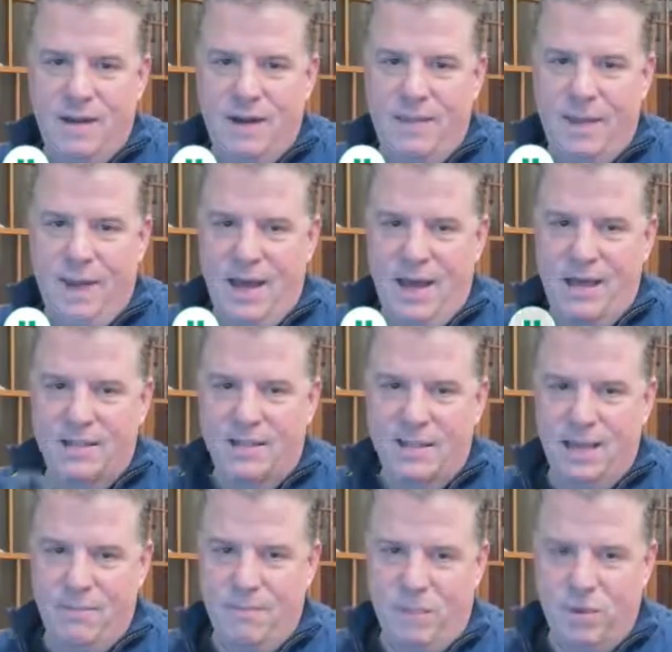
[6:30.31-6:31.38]
and that is
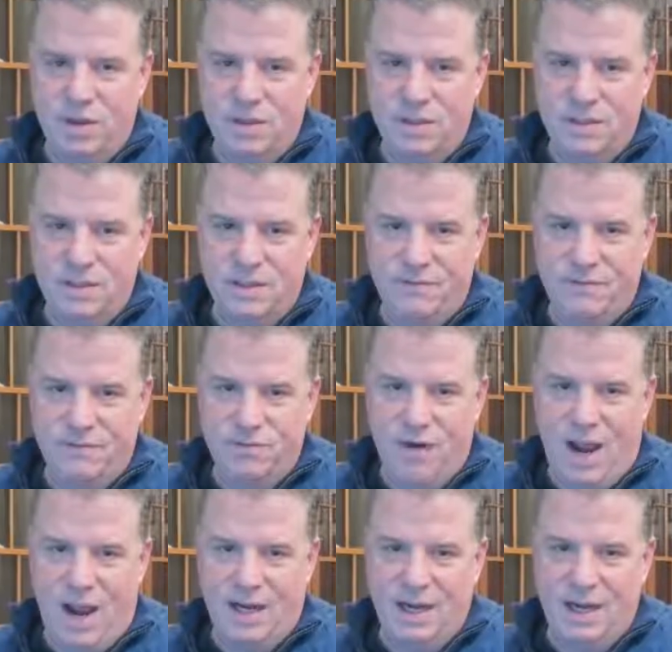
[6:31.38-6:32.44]
the importance of
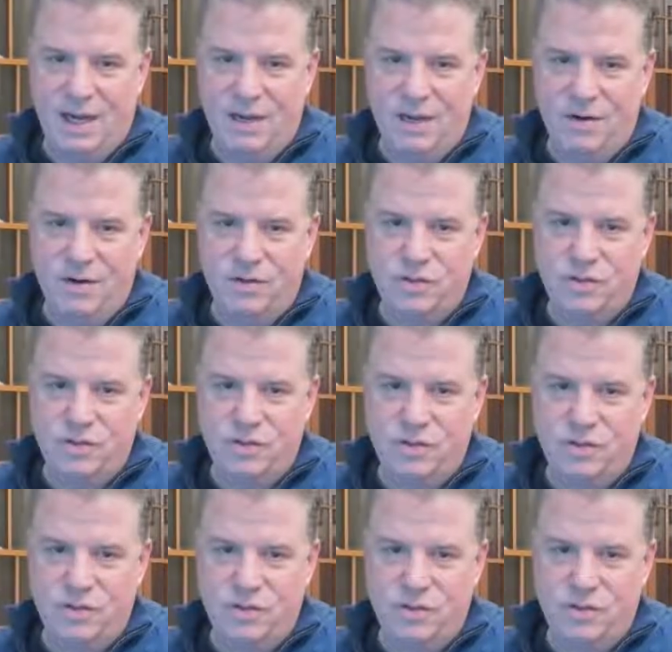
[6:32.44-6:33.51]
tracking your
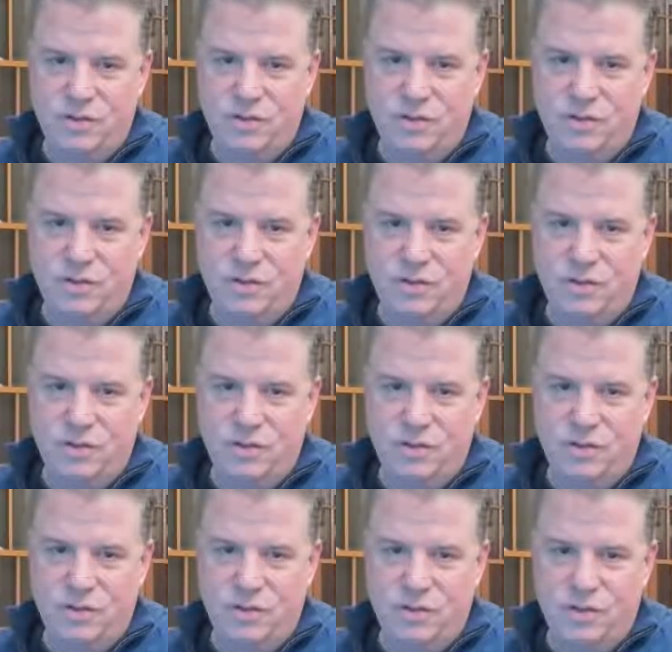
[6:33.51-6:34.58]
trade and your cost
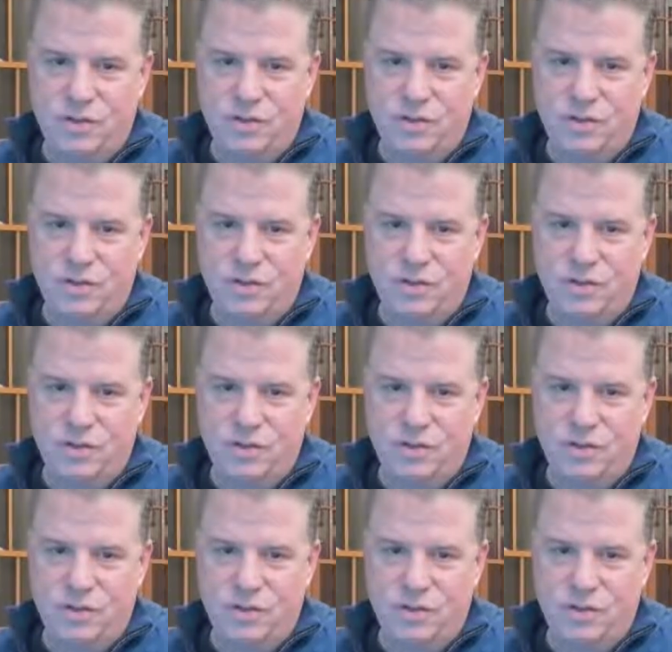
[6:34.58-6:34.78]
basis.